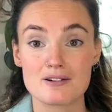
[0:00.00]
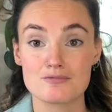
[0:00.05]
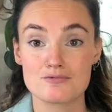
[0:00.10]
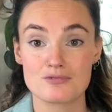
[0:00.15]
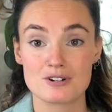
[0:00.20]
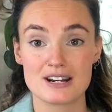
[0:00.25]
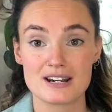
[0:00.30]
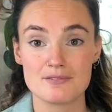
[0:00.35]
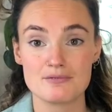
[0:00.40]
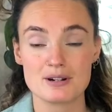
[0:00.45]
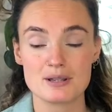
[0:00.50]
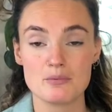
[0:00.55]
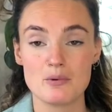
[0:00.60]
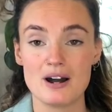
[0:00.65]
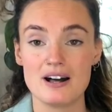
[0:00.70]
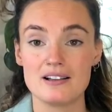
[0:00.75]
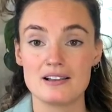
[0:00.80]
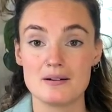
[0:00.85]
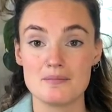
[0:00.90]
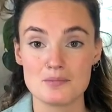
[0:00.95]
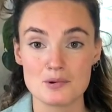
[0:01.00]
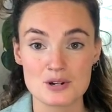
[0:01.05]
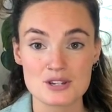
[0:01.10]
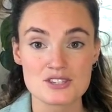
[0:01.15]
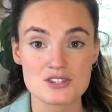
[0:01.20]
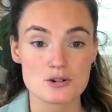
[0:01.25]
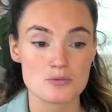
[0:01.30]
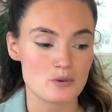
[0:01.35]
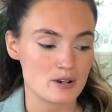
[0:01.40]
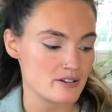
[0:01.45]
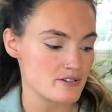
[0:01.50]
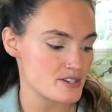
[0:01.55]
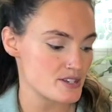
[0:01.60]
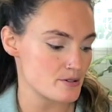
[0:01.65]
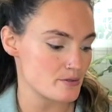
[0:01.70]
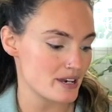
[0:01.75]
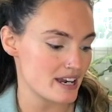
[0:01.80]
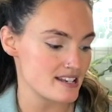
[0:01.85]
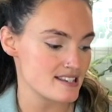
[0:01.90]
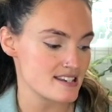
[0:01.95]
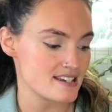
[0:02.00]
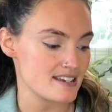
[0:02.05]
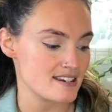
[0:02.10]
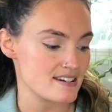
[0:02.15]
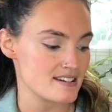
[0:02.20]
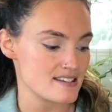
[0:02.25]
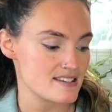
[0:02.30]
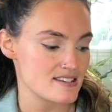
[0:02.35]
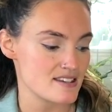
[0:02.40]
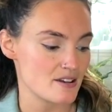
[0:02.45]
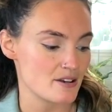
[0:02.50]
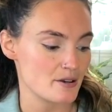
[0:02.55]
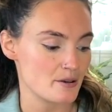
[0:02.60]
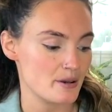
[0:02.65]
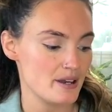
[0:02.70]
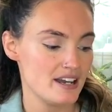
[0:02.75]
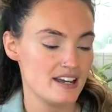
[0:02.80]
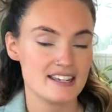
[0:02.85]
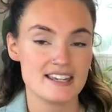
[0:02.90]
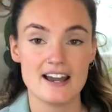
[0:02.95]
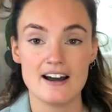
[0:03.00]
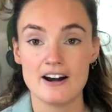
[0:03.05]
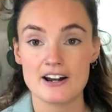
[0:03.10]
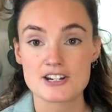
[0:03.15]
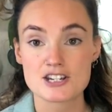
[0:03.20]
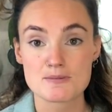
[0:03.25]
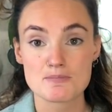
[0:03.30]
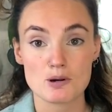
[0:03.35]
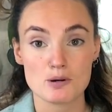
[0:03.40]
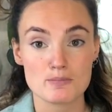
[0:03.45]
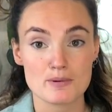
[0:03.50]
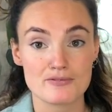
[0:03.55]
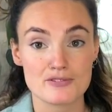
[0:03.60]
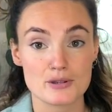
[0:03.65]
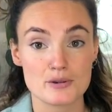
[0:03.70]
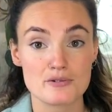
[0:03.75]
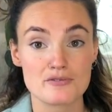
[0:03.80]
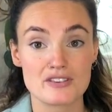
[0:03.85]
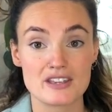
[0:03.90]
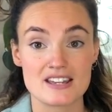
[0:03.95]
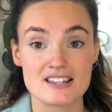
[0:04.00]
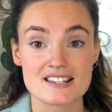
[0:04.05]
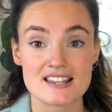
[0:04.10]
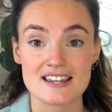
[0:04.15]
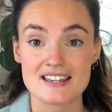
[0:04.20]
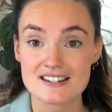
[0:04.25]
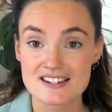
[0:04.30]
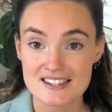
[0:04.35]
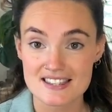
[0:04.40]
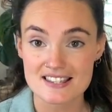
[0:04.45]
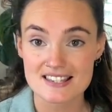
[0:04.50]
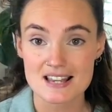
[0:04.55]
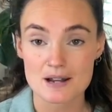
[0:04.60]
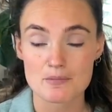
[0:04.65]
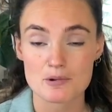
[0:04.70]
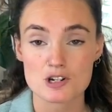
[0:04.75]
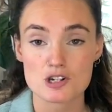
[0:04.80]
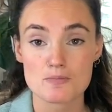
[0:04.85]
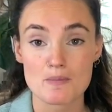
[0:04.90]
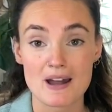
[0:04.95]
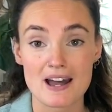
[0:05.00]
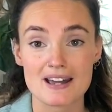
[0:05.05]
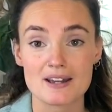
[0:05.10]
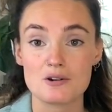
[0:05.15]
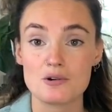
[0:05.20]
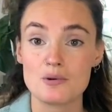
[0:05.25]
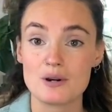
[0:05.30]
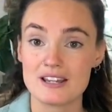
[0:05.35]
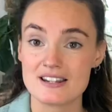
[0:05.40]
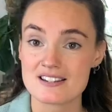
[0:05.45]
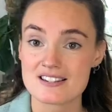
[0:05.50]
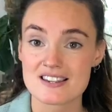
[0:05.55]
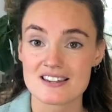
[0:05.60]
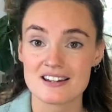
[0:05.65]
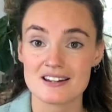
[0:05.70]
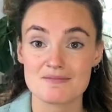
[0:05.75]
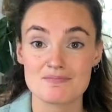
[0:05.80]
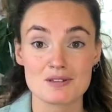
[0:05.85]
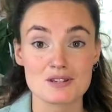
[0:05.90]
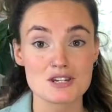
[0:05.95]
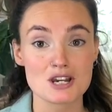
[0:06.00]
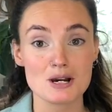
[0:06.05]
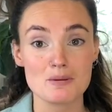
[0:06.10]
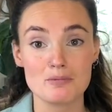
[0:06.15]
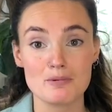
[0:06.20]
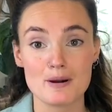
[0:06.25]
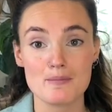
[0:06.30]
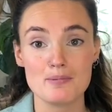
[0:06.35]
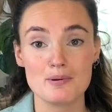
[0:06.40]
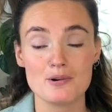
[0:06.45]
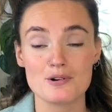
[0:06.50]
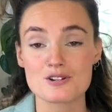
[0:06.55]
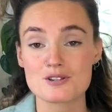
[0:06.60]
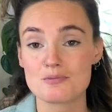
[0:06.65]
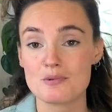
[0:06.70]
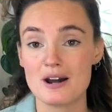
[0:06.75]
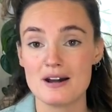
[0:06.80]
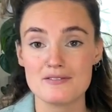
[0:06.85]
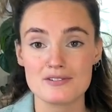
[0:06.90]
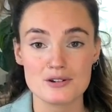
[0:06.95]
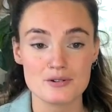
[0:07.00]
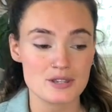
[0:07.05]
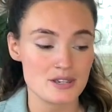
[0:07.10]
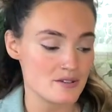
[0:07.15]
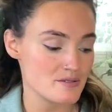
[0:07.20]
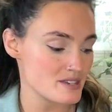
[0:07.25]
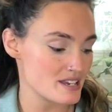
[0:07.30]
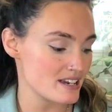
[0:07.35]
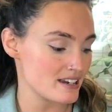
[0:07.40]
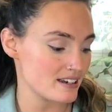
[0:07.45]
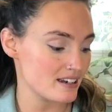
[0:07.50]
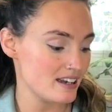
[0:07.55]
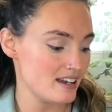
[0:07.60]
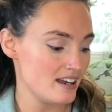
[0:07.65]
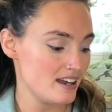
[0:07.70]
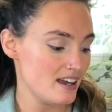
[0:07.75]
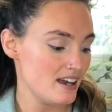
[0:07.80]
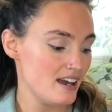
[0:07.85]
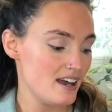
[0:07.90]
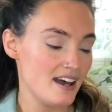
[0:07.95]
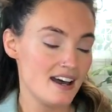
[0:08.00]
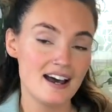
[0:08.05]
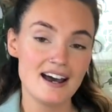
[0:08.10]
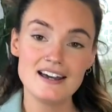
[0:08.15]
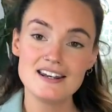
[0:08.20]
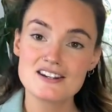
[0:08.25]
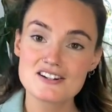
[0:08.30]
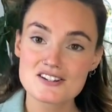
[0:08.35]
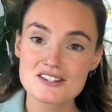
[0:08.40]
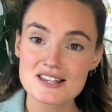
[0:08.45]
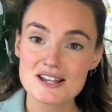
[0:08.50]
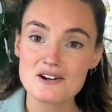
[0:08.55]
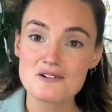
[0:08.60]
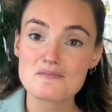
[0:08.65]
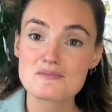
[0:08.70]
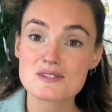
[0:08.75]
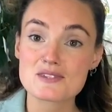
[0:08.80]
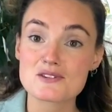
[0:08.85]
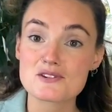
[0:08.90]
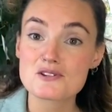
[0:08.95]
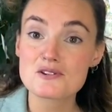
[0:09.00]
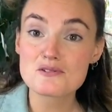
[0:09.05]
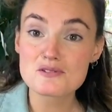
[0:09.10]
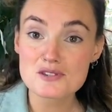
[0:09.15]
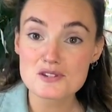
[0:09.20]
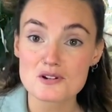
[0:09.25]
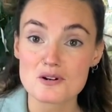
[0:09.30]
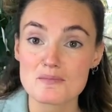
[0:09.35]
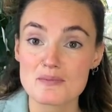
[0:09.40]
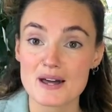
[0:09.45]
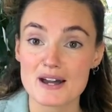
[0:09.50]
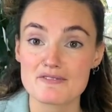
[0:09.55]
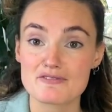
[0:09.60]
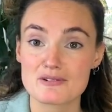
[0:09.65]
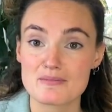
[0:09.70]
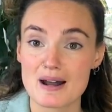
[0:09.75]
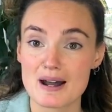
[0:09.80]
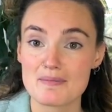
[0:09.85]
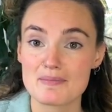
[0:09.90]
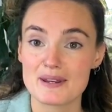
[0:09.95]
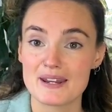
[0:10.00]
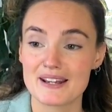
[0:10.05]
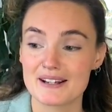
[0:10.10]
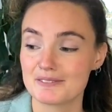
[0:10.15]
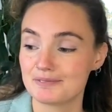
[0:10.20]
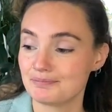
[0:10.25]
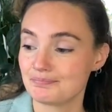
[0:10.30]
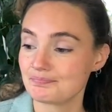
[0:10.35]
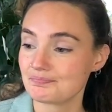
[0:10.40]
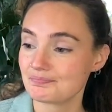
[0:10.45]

really, really well, moisture will still get in. So yeah, I just pop a few of these into the sandwich bag or into the Tupperware pot, whatever you're using. And it just helps to stop that from happening.